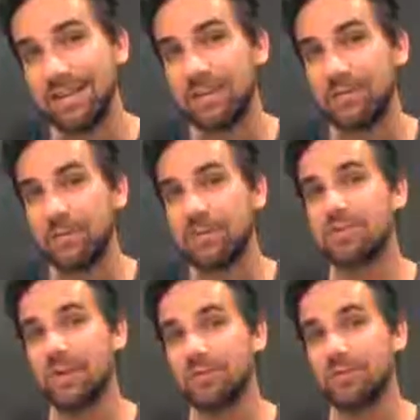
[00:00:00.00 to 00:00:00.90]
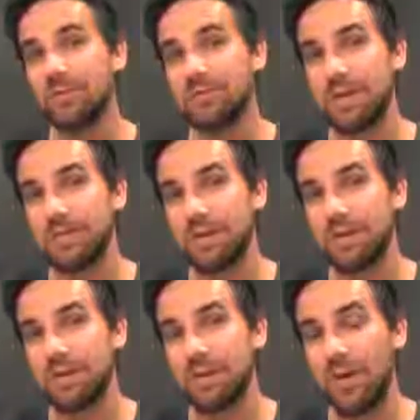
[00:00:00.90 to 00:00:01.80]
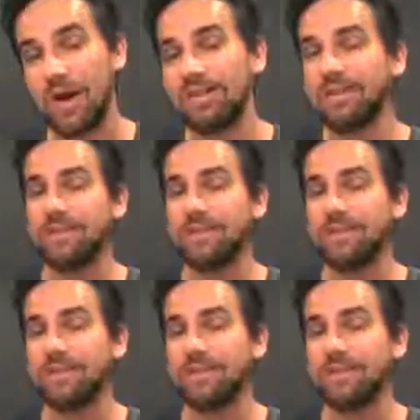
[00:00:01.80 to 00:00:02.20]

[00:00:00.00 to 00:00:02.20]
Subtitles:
If you want to try and film something all in the one,